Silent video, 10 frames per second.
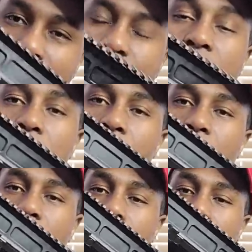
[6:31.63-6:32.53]
this thing right
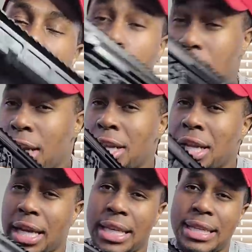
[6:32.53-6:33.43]
here. I want y'all to
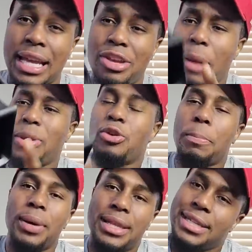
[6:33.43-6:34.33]
look at this thing. I mean, you can
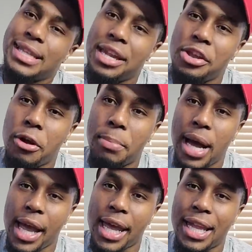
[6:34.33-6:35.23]
put this thing in your
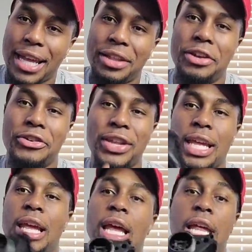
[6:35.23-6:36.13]
pocket, like literally.
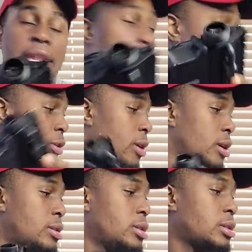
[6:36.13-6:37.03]
Now,
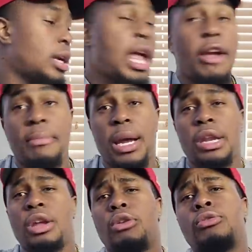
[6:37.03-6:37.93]
everybody
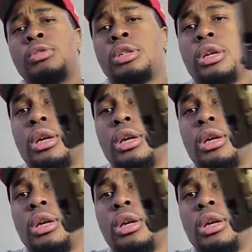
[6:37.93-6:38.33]
knows